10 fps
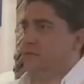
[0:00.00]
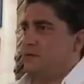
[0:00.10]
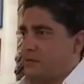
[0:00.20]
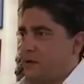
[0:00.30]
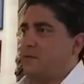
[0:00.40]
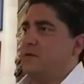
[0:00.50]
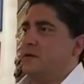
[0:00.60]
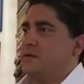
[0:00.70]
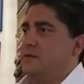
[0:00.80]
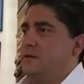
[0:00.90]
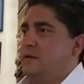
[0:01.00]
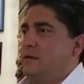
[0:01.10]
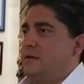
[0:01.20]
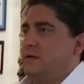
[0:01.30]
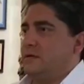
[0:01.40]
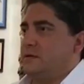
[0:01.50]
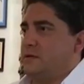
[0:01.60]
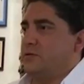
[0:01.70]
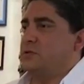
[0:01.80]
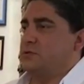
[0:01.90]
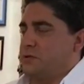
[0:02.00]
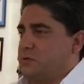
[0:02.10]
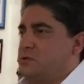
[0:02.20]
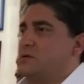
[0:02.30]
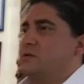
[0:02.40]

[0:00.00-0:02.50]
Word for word: And so since I've met RW, uh,